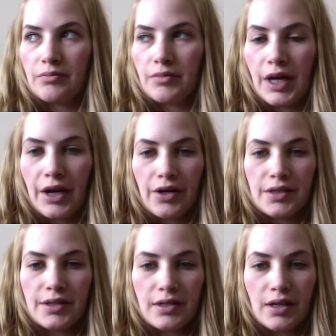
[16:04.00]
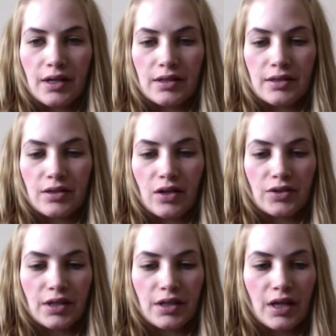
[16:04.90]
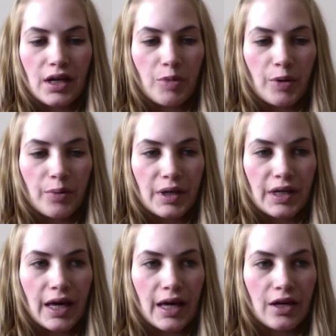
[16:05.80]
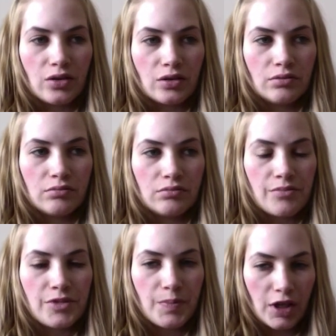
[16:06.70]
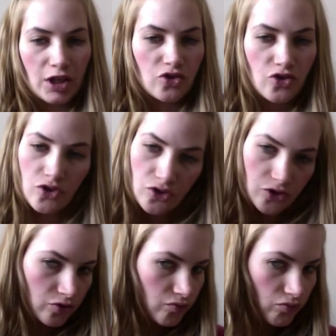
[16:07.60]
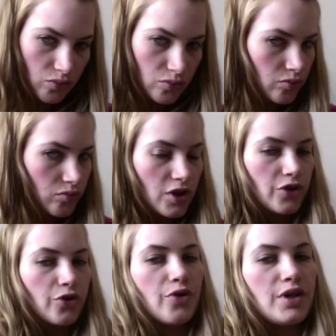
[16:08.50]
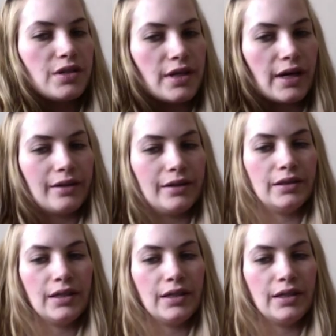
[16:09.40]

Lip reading: carrots and salsa, and then probably a kale, spinach, another green salad.